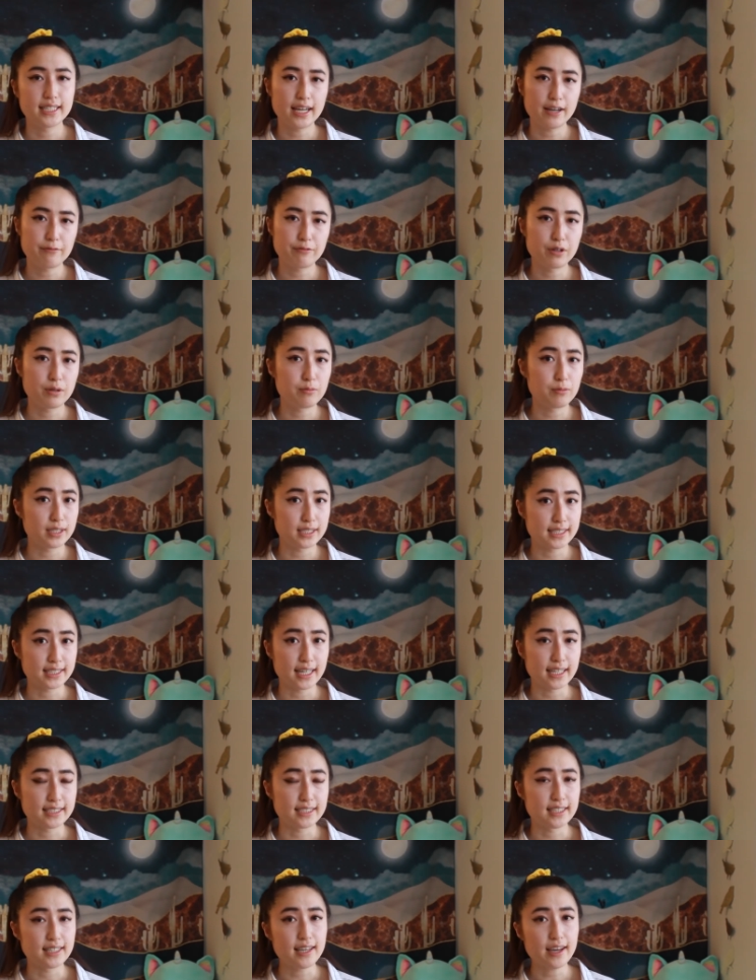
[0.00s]
To get from one
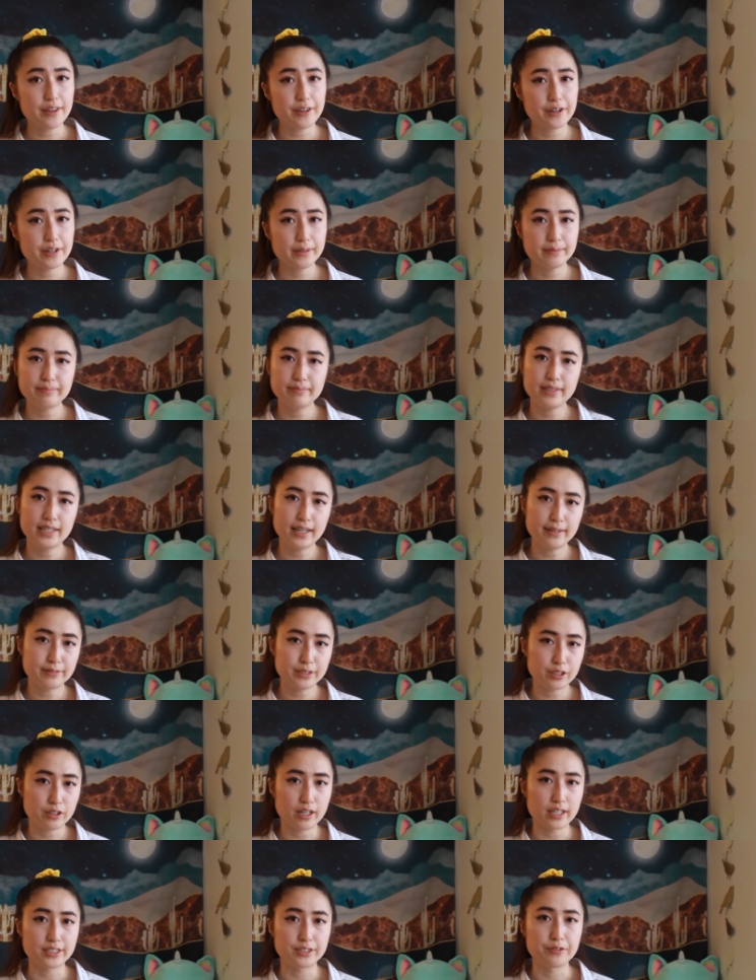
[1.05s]
side to the other, you have
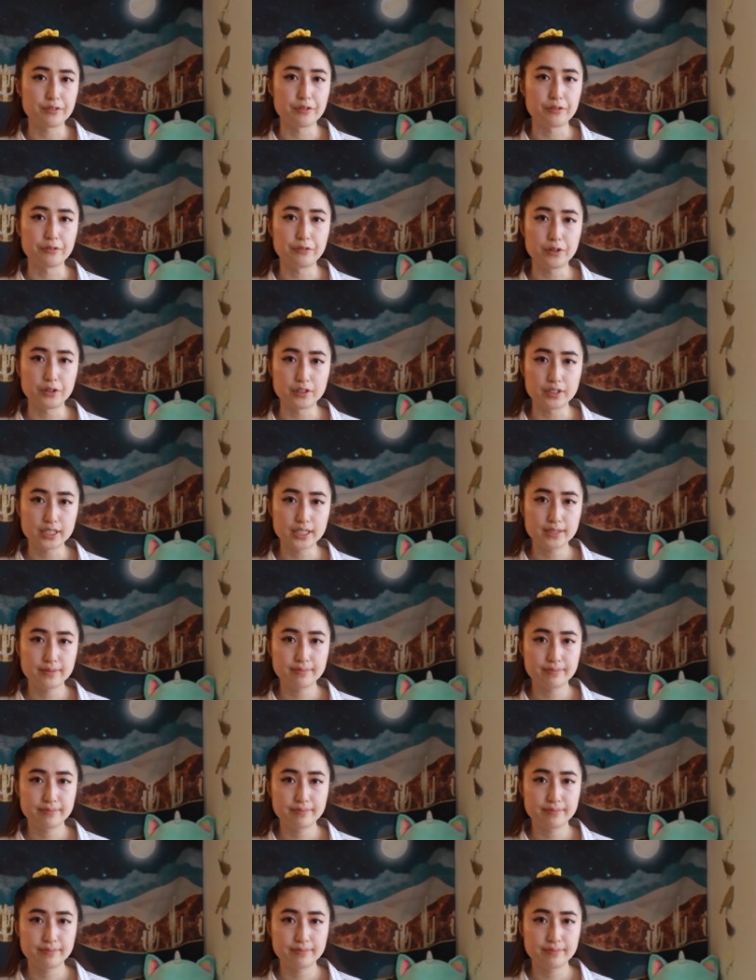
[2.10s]
to cross through the fold.